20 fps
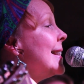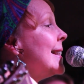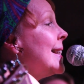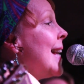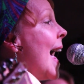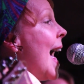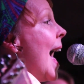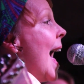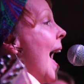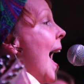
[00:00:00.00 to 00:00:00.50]

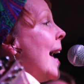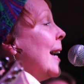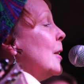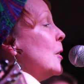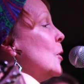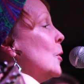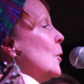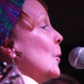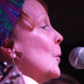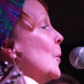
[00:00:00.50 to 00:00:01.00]
sigh
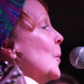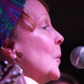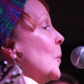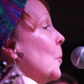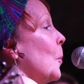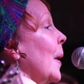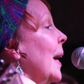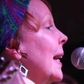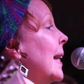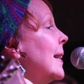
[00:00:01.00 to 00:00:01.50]
into the
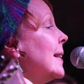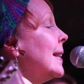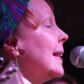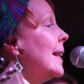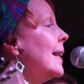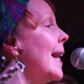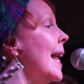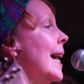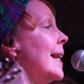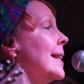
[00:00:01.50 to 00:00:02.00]
wind,
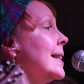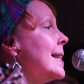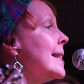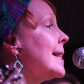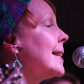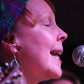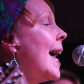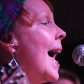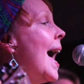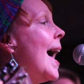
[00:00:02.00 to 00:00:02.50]
and let the
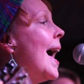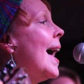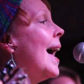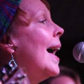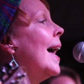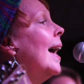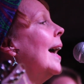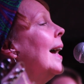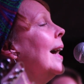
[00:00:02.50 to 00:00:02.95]
sky